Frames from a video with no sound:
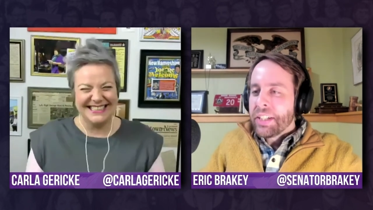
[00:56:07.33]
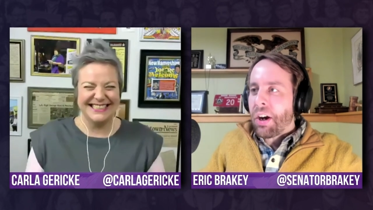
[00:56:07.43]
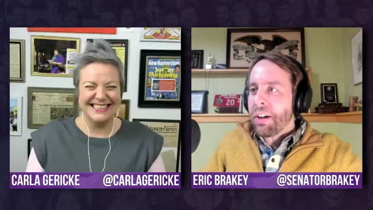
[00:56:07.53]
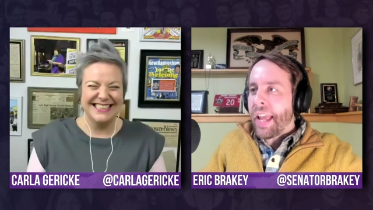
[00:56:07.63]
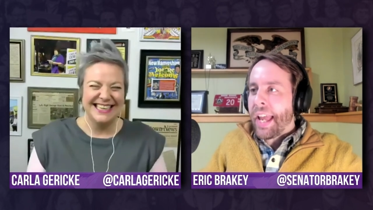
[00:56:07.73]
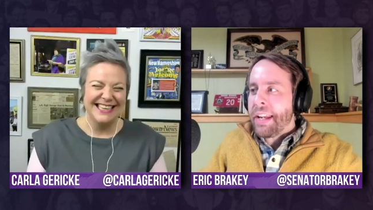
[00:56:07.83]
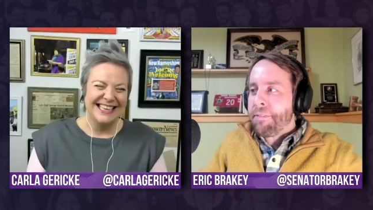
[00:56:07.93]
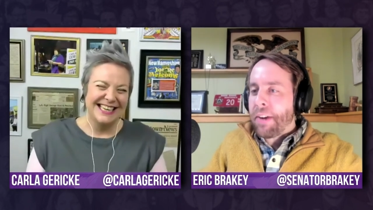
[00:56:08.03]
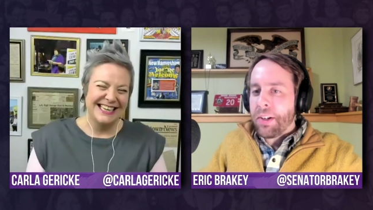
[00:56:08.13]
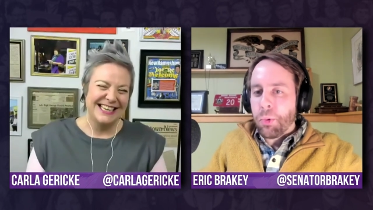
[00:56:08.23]
Speaker 1: Carla, any
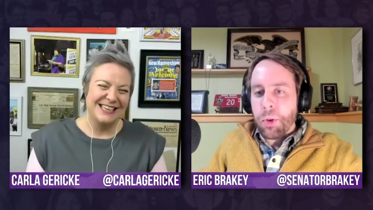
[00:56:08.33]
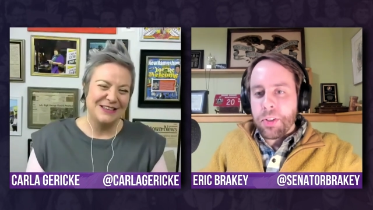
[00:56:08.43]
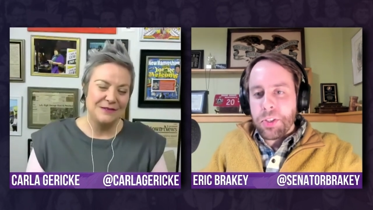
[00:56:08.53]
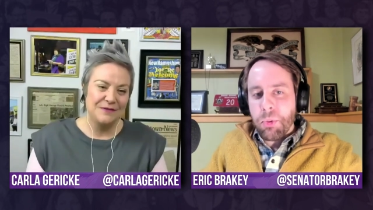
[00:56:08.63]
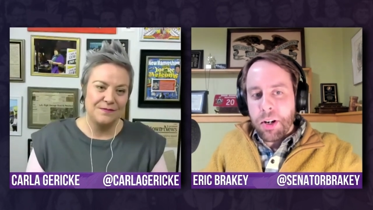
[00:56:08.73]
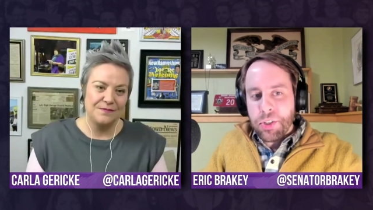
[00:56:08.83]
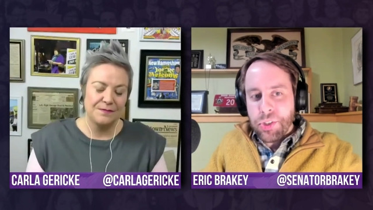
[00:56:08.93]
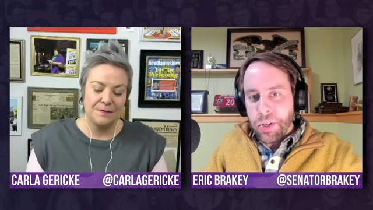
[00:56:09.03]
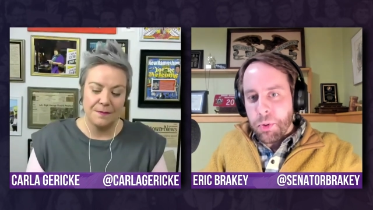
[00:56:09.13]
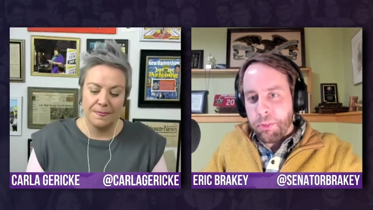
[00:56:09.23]
final words you want to
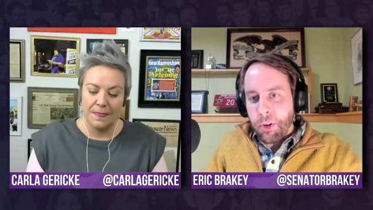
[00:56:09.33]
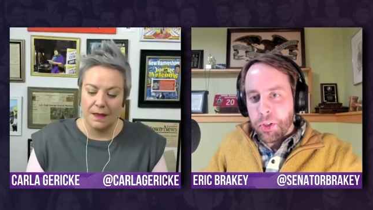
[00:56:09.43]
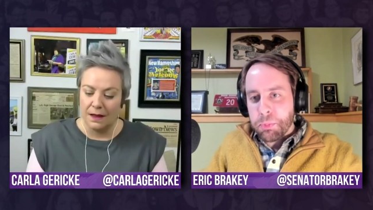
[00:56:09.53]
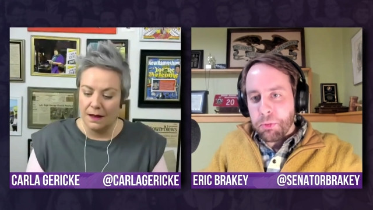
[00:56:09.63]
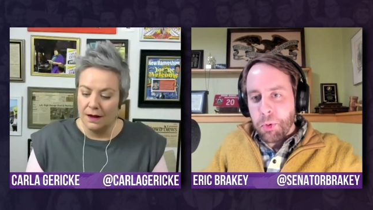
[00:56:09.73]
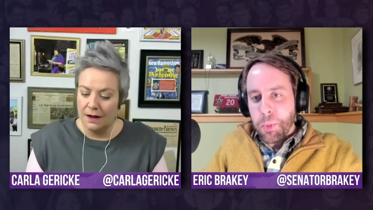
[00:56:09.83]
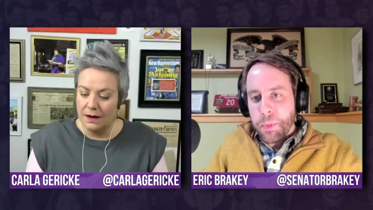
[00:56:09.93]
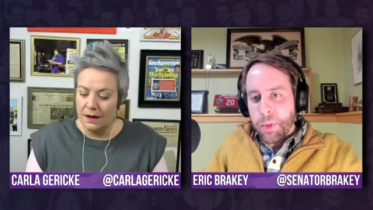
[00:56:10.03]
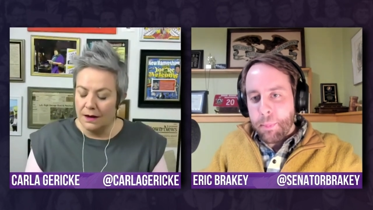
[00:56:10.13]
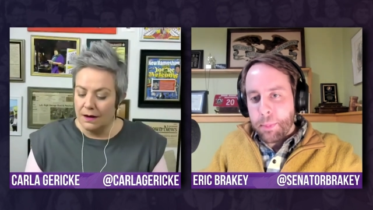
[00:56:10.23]
share with folks before we
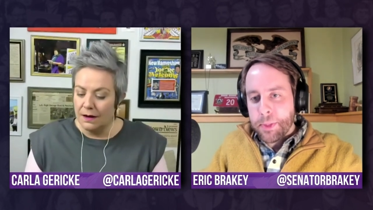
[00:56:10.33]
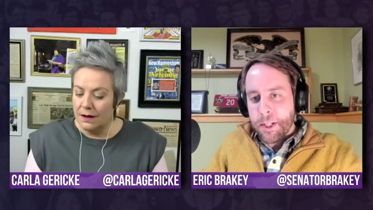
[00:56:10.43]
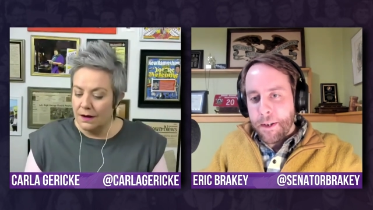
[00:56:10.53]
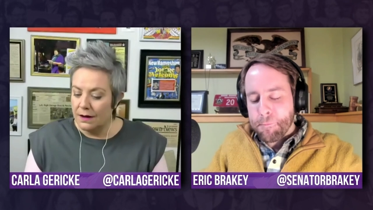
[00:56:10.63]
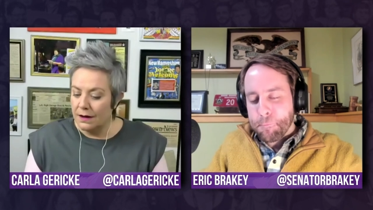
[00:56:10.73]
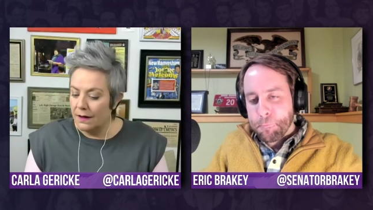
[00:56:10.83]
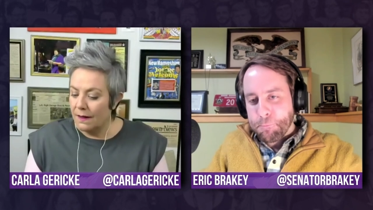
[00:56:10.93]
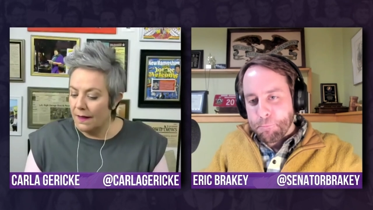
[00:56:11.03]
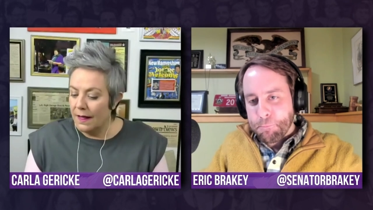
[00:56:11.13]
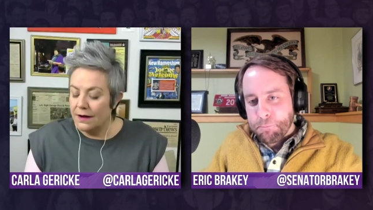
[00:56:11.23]
wrap up today?
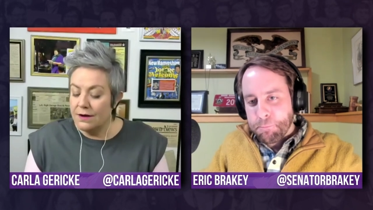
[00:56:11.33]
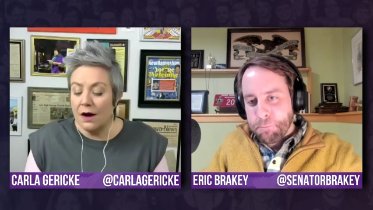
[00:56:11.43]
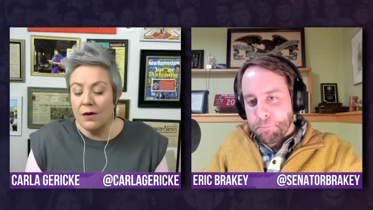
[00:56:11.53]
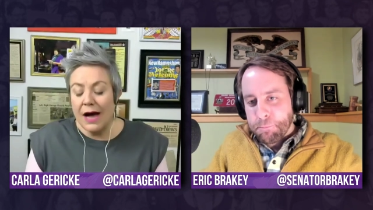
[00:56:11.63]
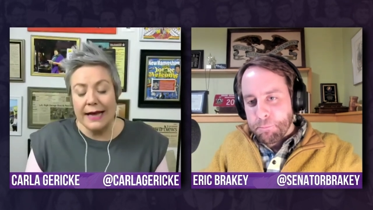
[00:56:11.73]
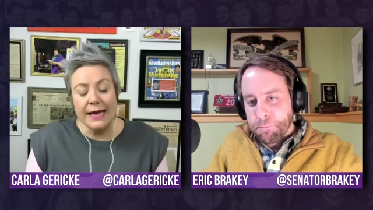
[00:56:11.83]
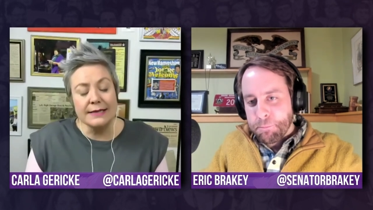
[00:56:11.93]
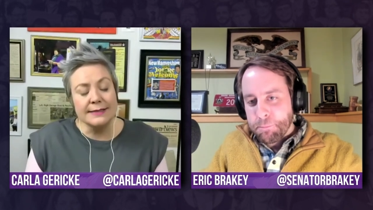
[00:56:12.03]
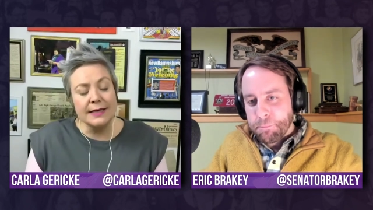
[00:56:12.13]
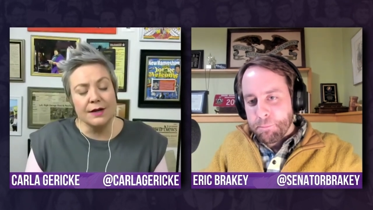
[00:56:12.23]
Speaker 2: No, I
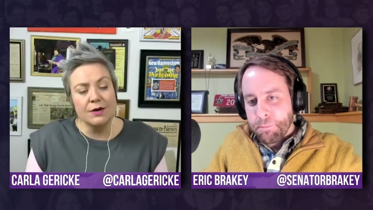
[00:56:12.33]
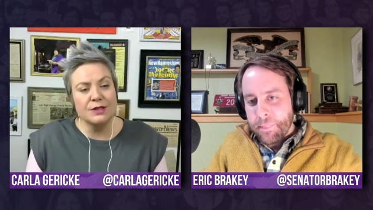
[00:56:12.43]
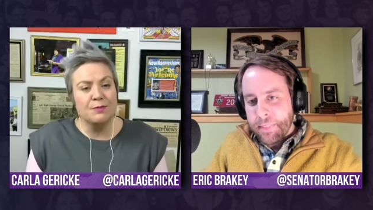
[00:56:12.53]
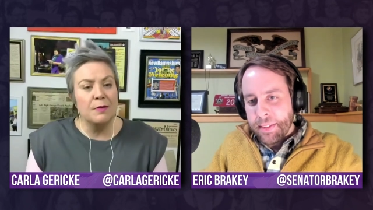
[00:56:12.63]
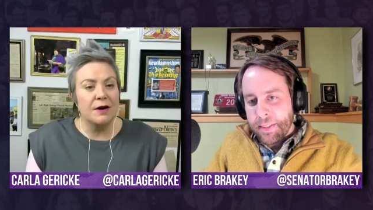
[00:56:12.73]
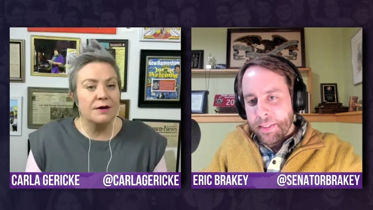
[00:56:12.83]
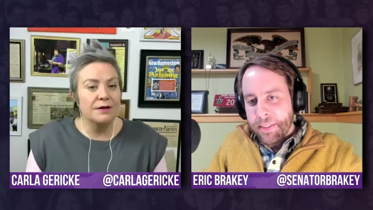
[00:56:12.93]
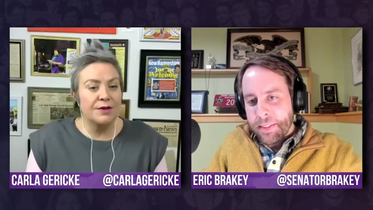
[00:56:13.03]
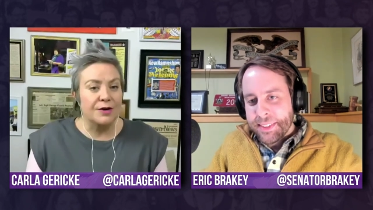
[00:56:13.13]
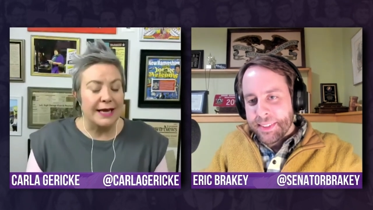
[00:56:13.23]
guess you know it's
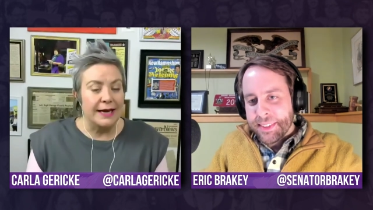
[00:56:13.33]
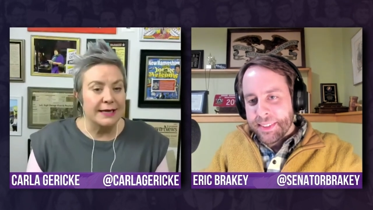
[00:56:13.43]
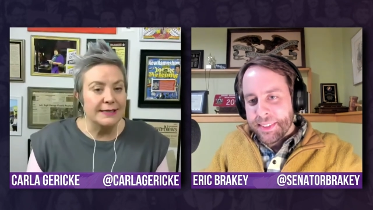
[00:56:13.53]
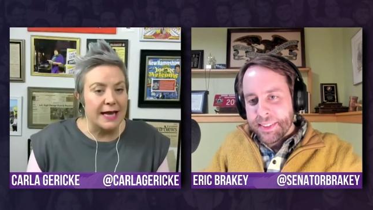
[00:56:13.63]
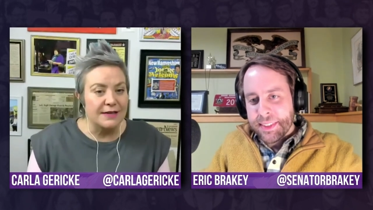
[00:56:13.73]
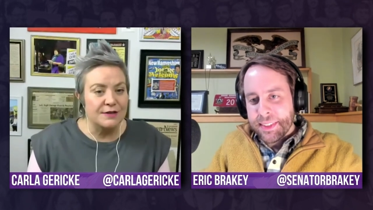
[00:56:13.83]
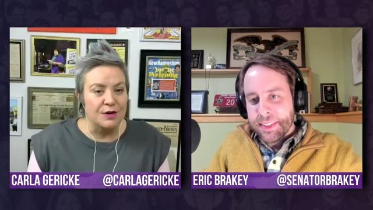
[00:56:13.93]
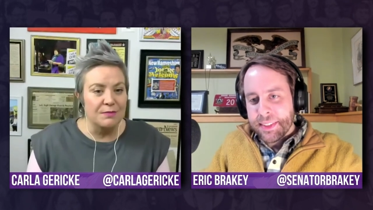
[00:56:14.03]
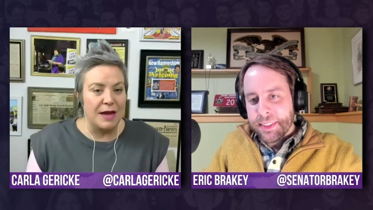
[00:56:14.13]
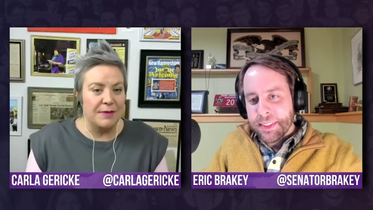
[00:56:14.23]
Martin Luther King Day,
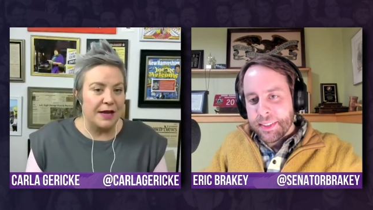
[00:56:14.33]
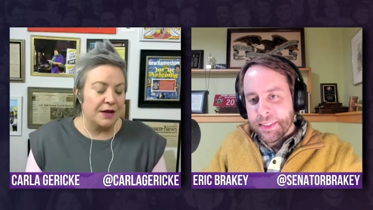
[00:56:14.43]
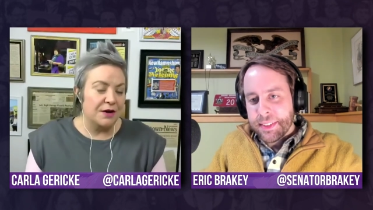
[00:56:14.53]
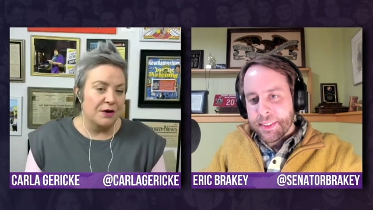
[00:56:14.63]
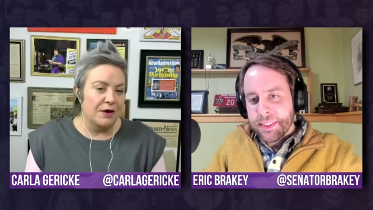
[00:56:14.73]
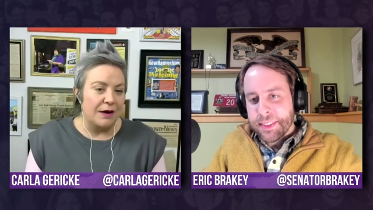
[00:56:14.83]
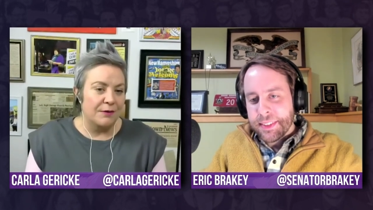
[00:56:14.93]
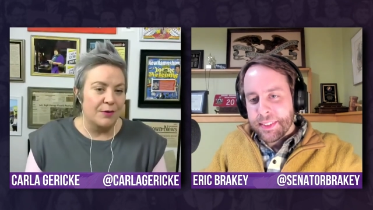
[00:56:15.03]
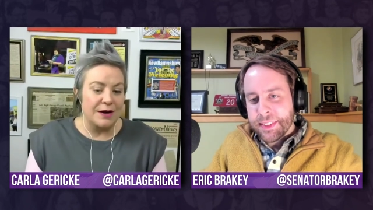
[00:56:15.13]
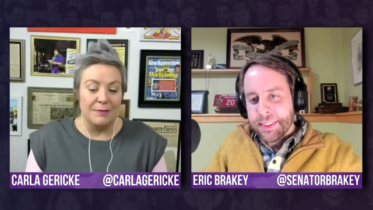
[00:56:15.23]
so maybe you know
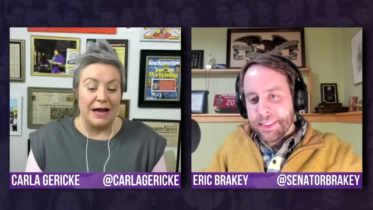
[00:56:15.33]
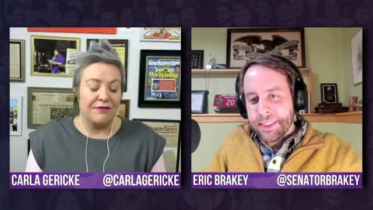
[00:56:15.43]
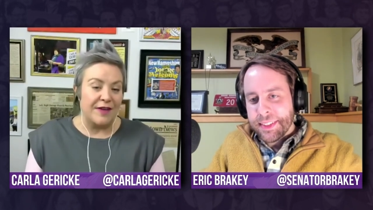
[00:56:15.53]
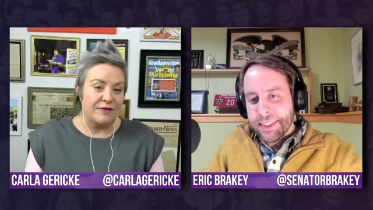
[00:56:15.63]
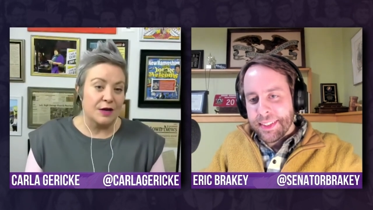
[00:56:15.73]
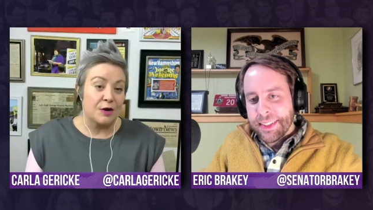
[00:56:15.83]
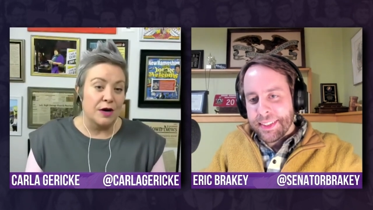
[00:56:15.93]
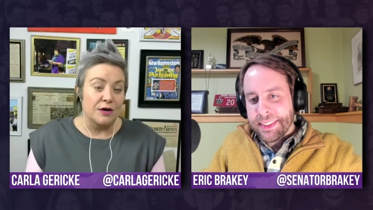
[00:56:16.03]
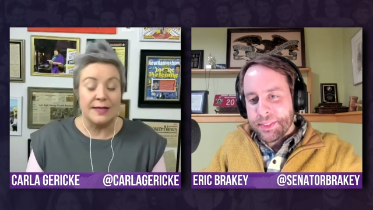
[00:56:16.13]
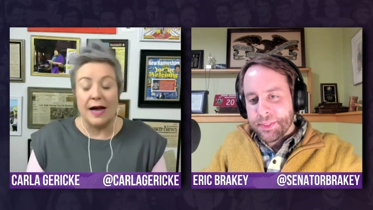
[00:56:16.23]
uh, one of my favorite
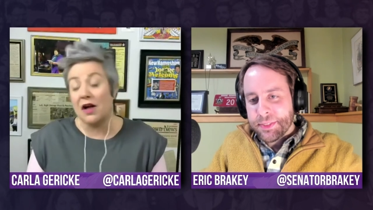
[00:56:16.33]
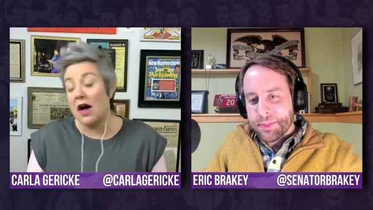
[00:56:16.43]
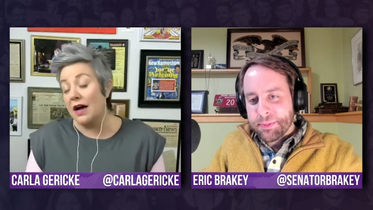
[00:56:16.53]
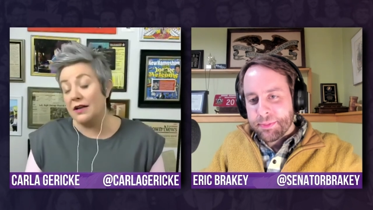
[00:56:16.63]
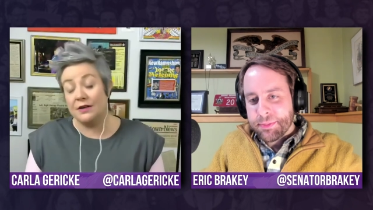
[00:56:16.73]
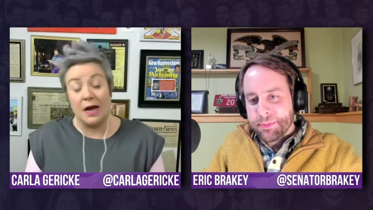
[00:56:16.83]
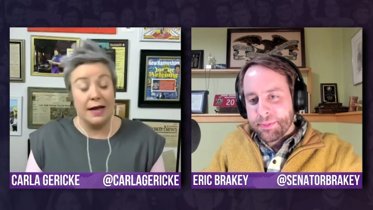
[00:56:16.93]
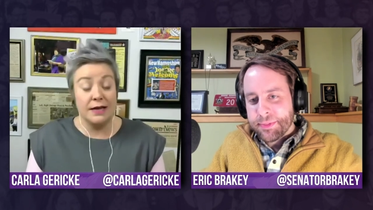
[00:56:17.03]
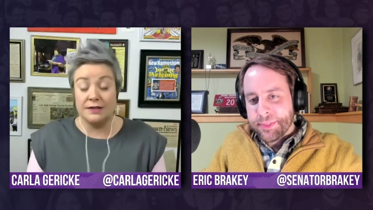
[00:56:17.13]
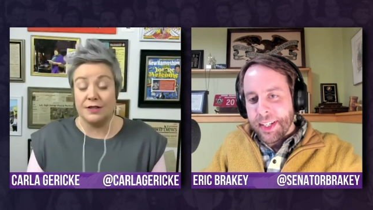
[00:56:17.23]
quotes. I got
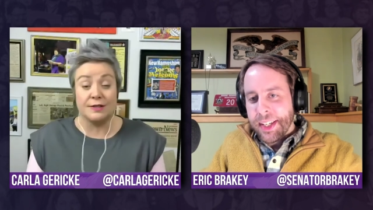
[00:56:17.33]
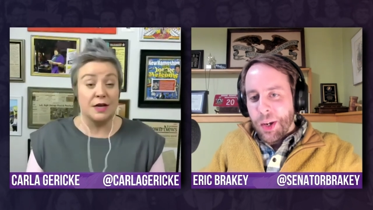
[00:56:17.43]
into